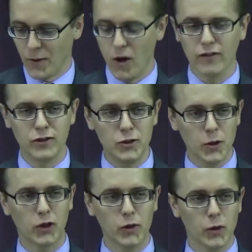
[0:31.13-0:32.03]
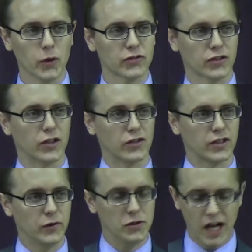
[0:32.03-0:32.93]
Well, if you do a Google
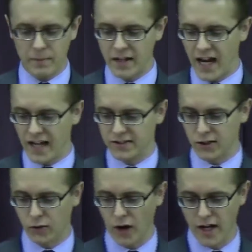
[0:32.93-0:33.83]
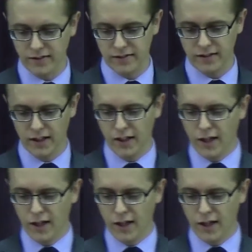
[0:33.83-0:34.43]
search, if you type in Antichrist,